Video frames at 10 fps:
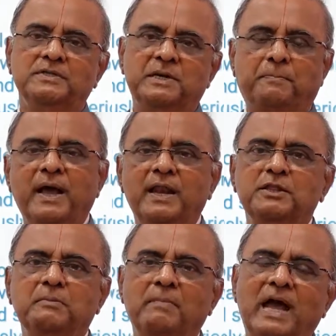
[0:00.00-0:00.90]
Japan
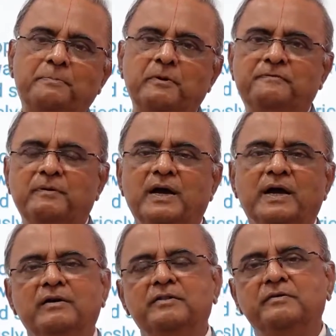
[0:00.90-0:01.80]
on the map of
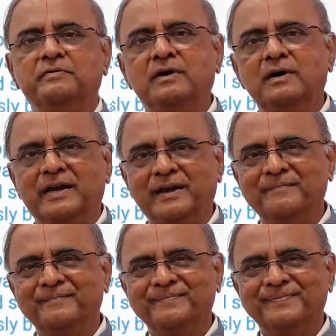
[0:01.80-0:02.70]
the world,
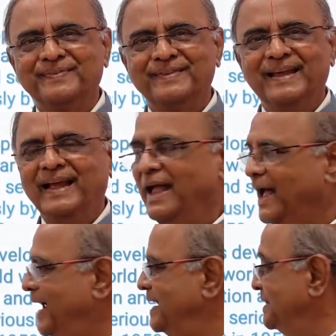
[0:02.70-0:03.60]

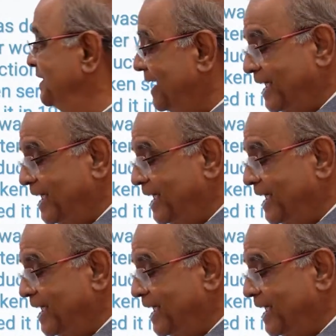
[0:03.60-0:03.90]
and